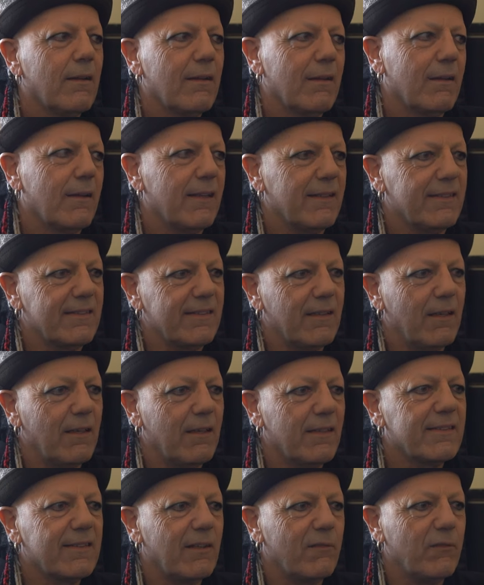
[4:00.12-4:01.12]
It's, uh,
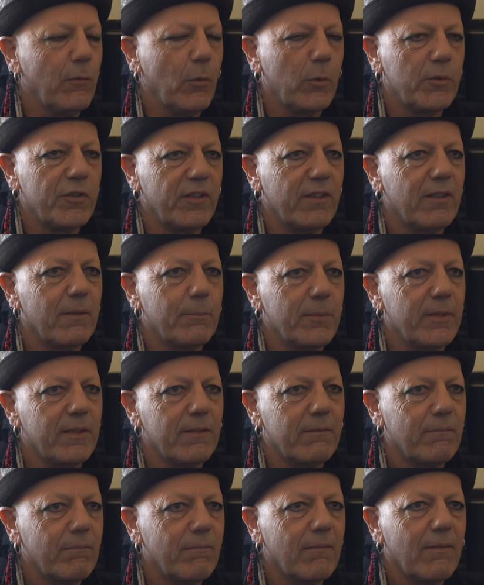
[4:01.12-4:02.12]
it's unfortunate, but
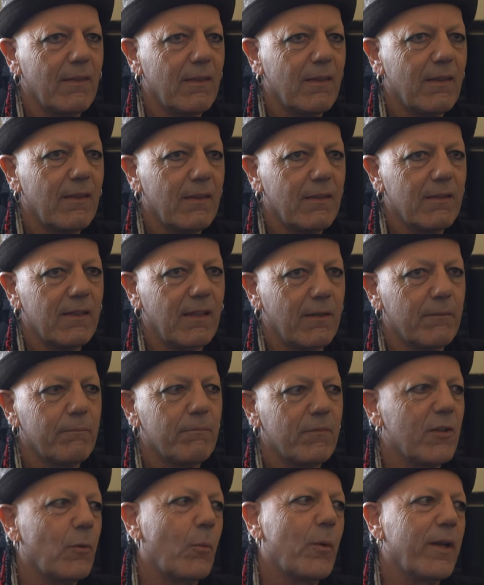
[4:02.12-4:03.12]
you know,
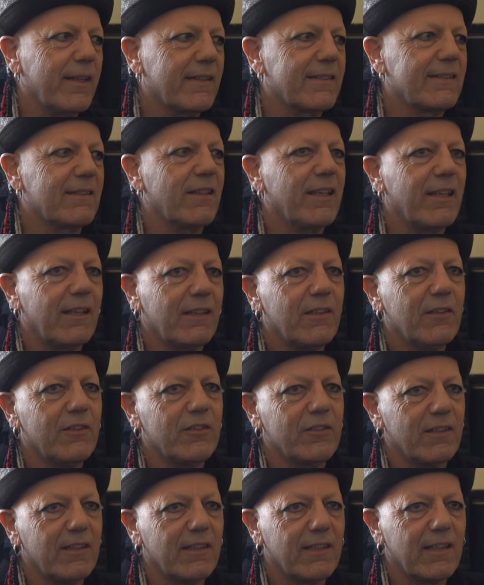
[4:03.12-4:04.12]
your weakest link
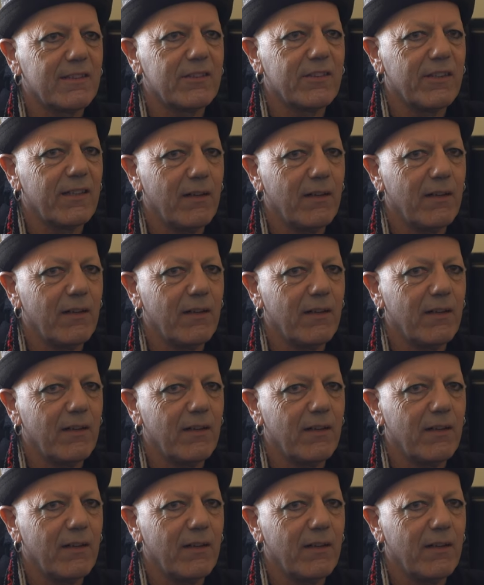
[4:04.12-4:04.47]
usually lets you down